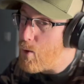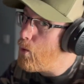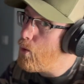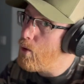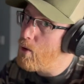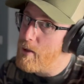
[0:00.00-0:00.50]

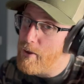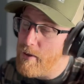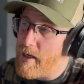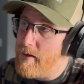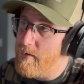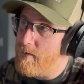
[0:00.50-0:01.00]
all you
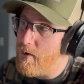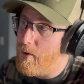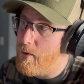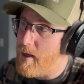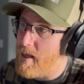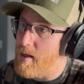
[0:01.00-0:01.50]
need to
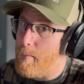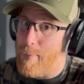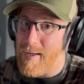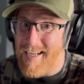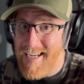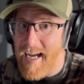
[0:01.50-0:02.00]
do in the
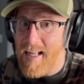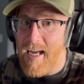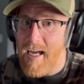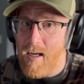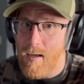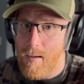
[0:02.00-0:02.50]

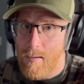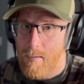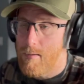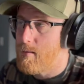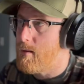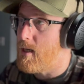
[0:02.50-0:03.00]
beginning
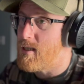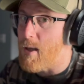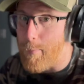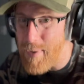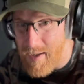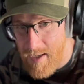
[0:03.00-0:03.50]
as a
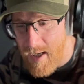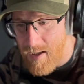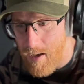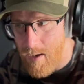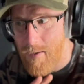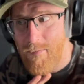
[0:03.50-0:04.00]

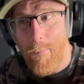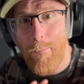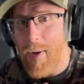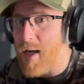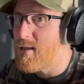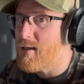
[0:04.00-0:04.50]
beginner for
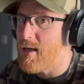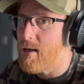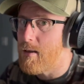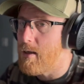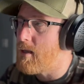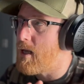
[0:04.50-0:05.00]
mixing
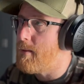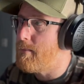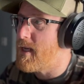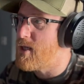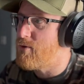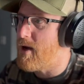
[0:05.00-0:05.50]
your
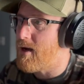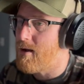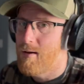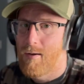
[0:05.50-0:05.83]
DnB track.